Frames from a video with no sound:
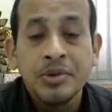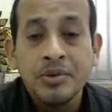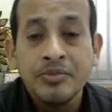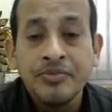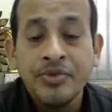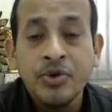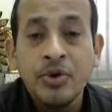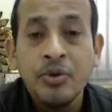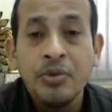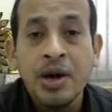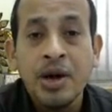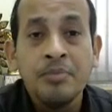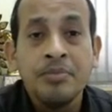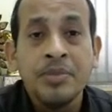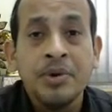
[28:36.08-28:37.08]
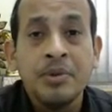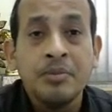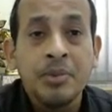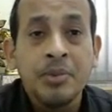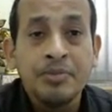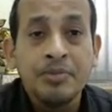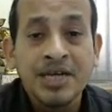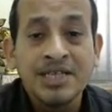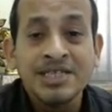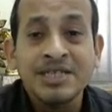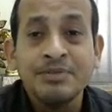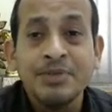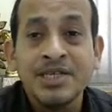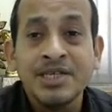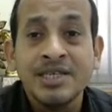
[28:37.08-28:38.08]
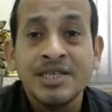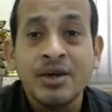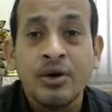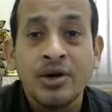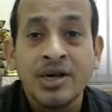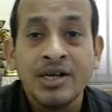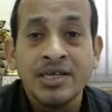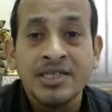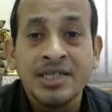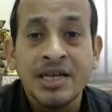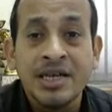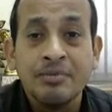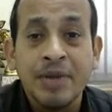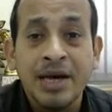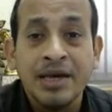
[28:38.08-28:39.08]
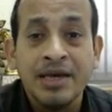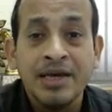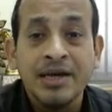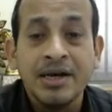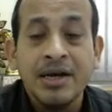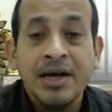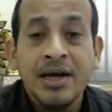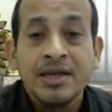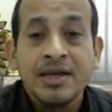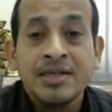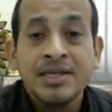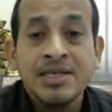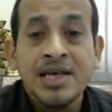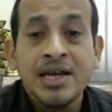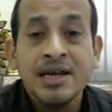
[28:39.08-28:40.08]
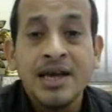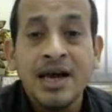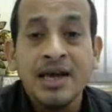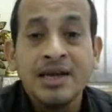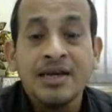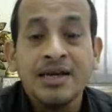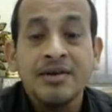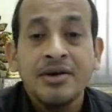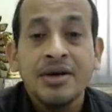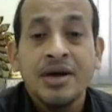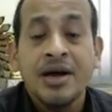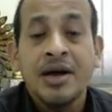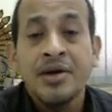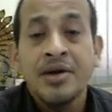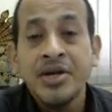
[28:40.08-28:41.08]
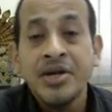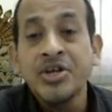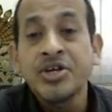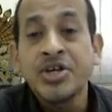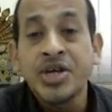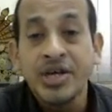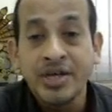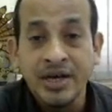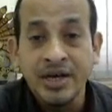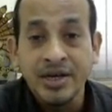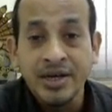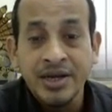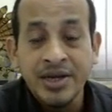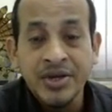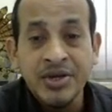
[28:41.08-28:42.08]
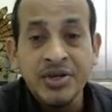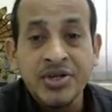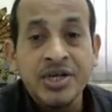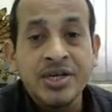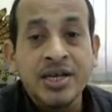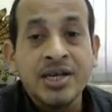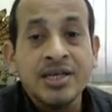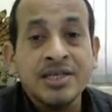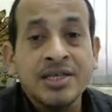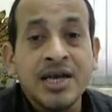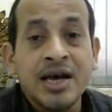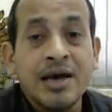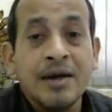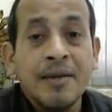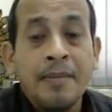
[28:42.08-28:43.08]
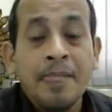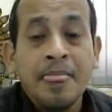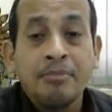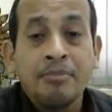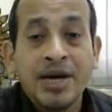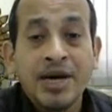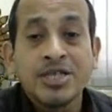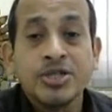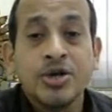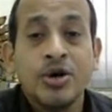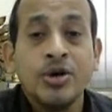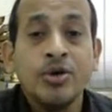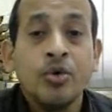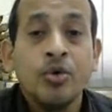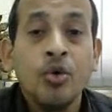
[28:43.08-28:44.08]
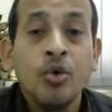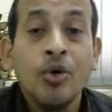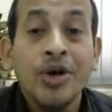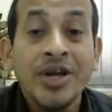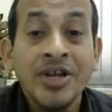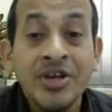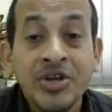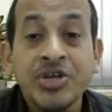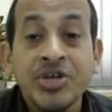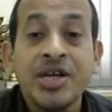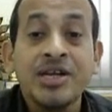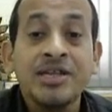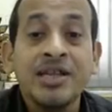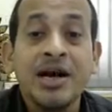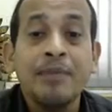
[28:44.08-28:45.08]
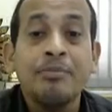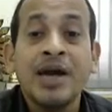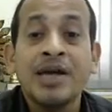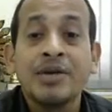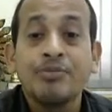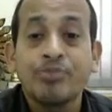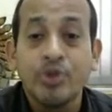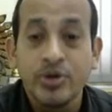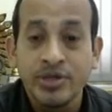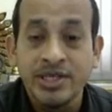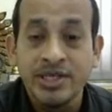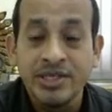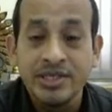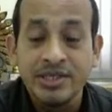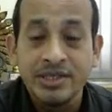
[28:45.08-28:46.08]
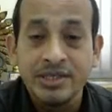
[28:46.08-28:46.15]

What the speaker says: few participants in the organizational buying. These are like initiator. Initiator is the person who initiate the buying process.